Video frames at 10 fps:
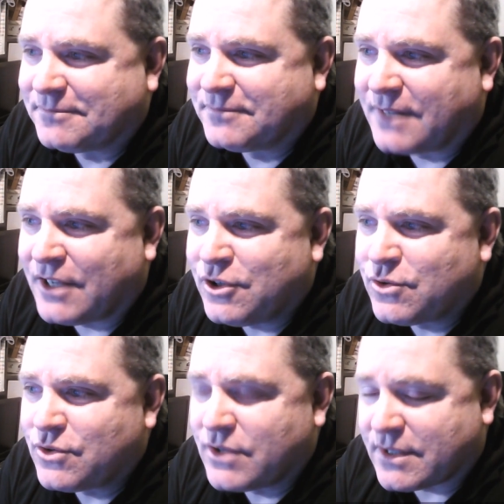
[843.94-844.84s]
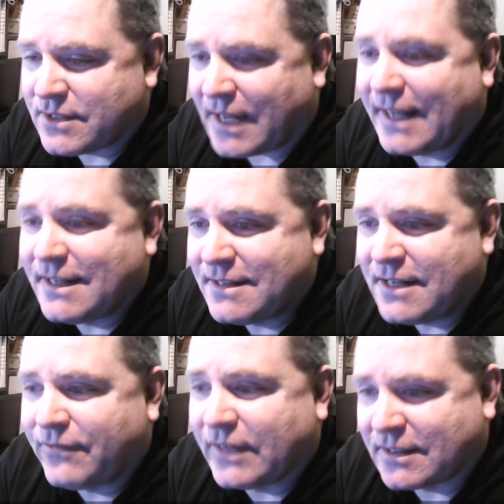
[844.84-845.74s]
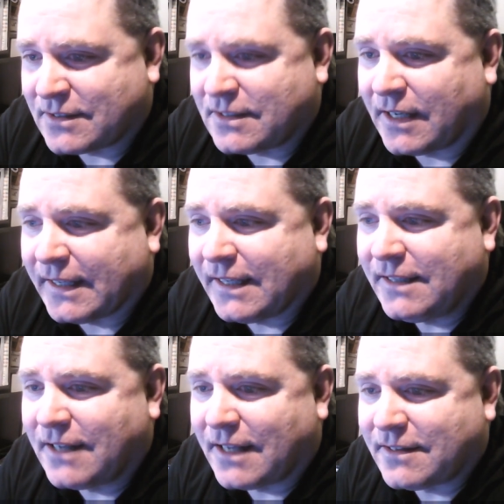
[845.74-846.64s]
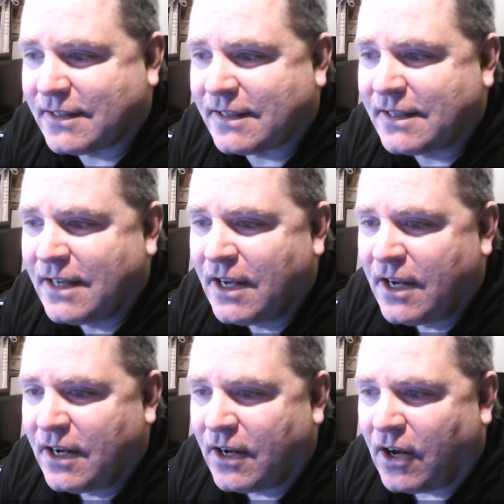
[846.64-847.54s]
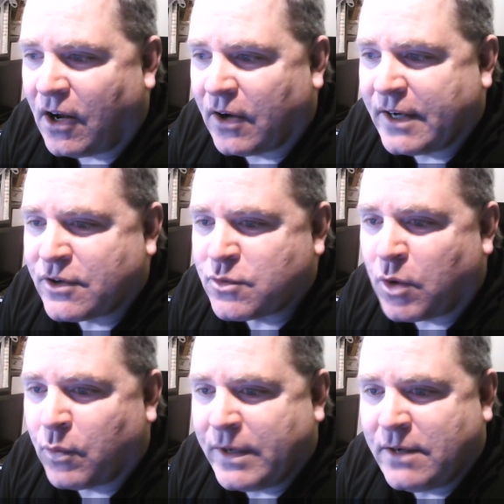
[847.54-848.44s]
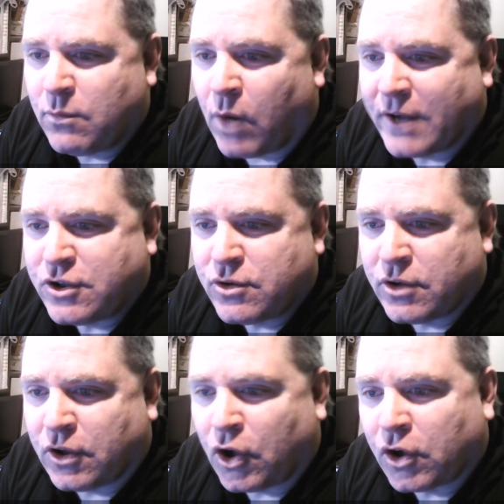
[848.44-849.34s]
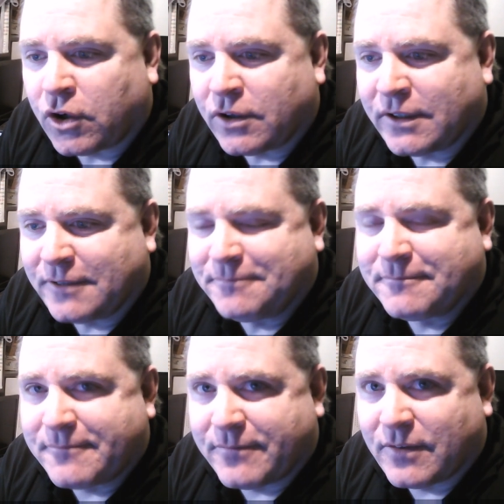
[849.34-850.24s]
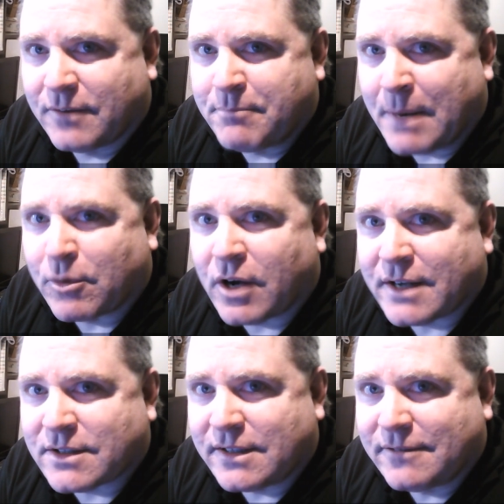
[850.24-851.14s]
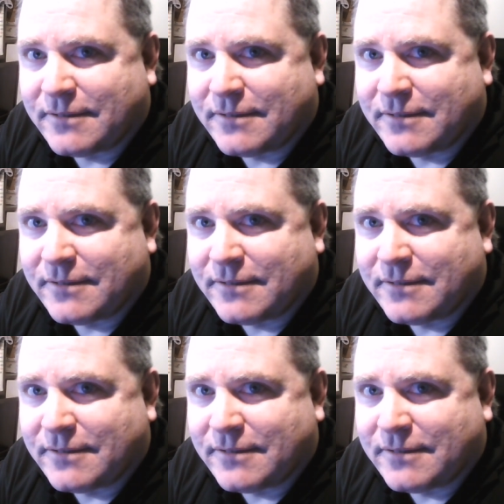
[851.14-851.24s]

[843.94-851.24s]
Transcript: and use the scientific study, not the uh, here's what we want you to learn, memorize it.